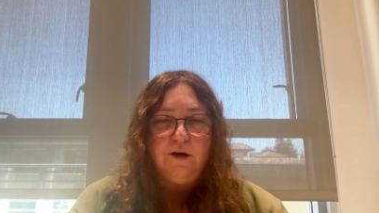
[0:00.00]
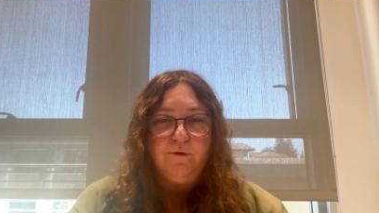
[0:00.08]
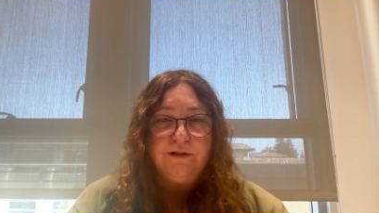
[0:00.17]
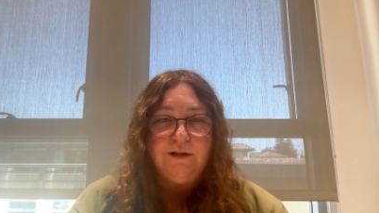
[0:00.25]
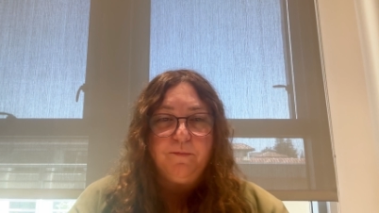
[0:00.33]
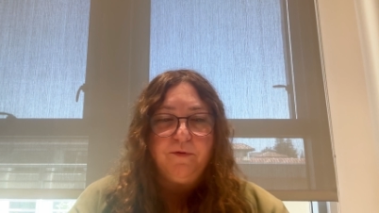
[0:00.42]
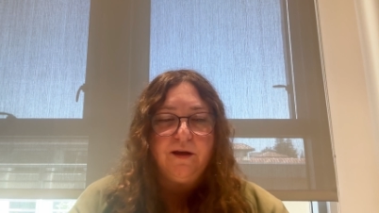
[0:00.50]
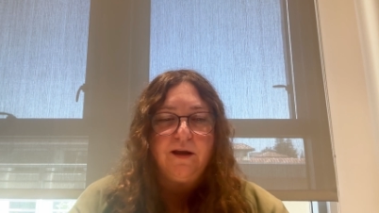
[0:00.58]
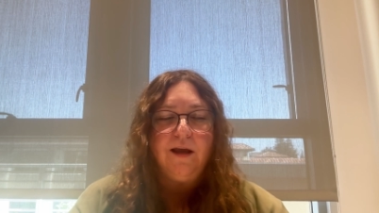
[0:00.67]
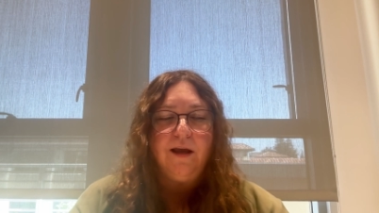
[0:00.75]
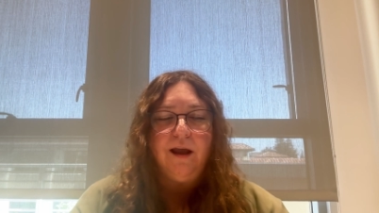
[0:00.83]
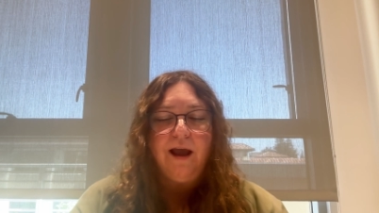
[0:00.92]
deep
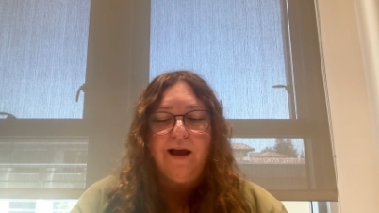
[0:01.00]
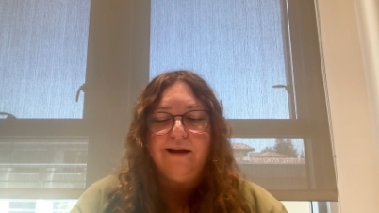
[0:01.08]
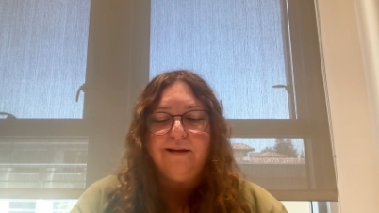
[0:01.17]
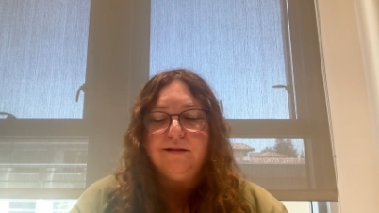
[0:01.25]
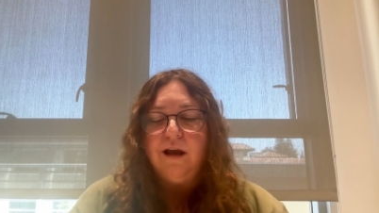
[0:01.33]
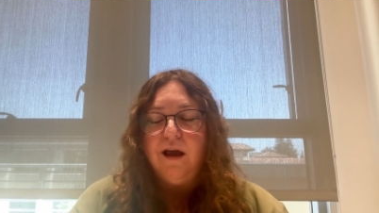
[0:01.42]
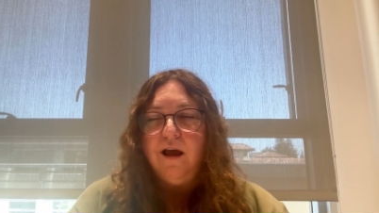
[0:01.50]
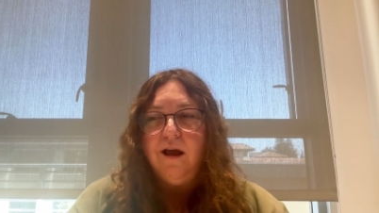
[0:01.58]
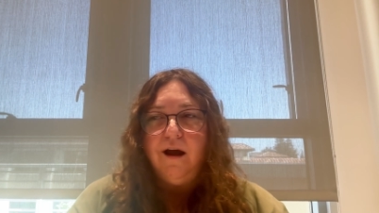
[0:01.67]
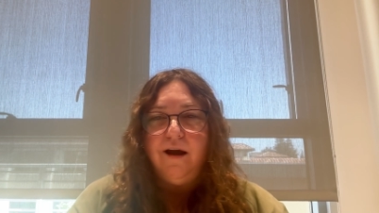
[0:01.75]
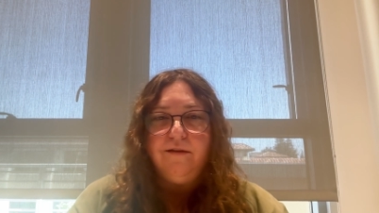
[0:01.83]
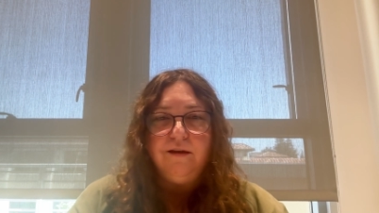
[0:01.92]
thinking. And
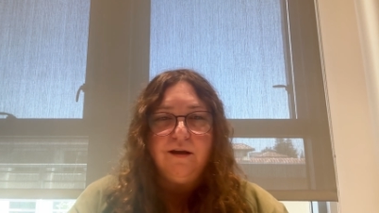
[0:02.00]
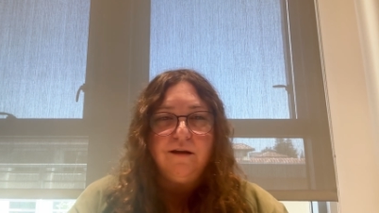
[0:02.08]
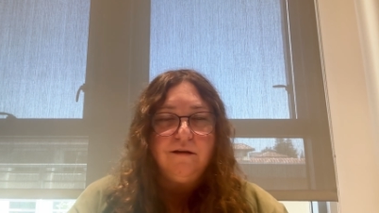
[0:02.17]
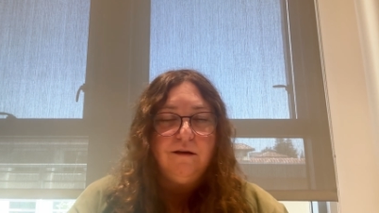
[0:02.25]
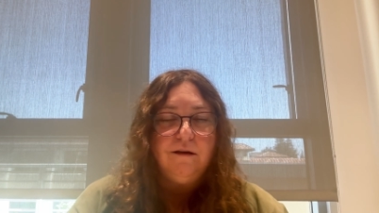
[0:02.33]
I think